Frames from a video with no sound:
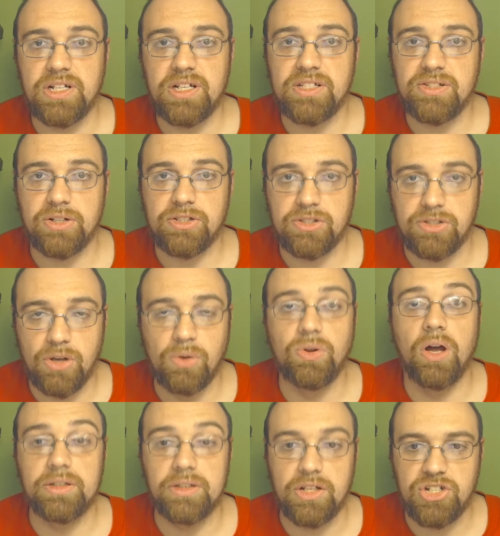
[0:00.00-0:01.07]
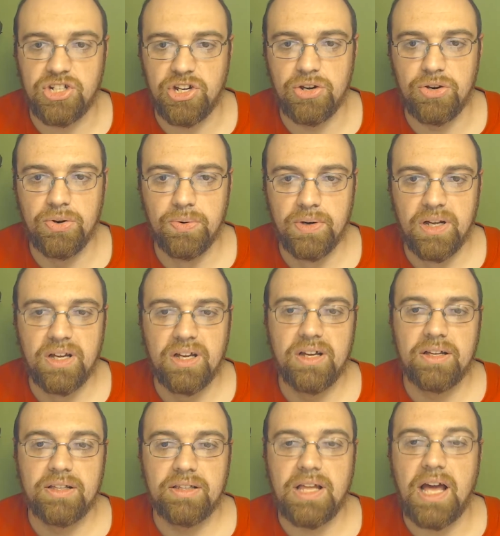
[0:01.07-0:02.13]
Took so long to chew
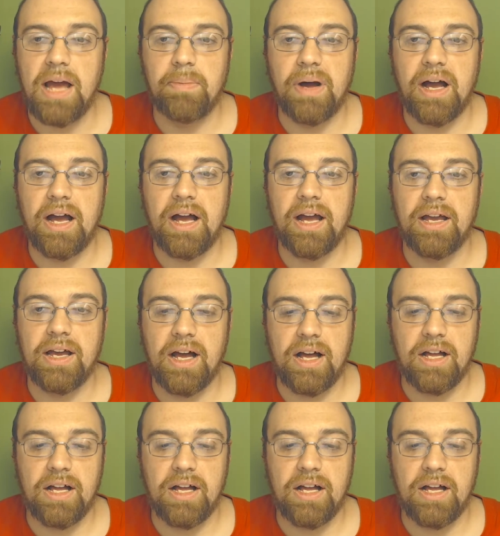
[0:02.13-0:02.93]
that my